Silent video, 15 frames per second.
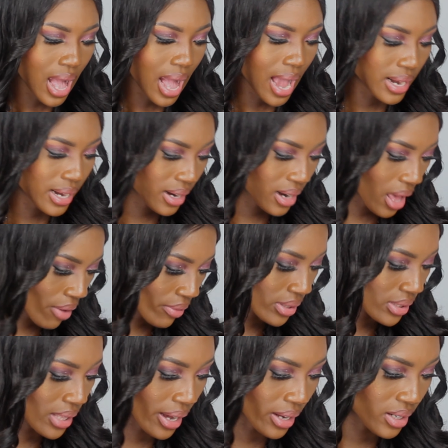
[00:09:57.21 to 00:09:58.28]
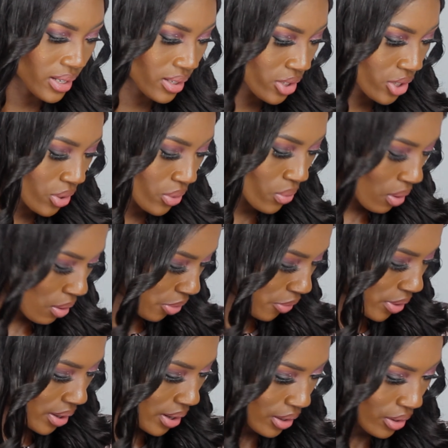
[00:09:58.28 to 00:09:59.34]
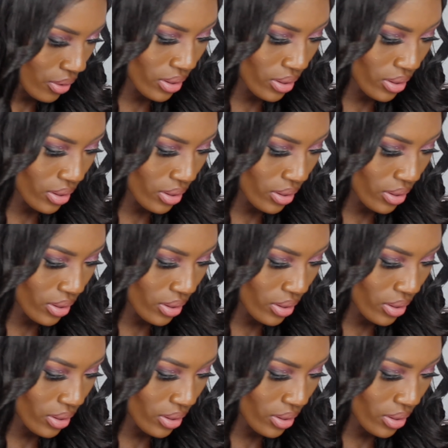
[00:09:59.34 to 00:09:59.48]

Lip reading: And then it's like 2 or 3 here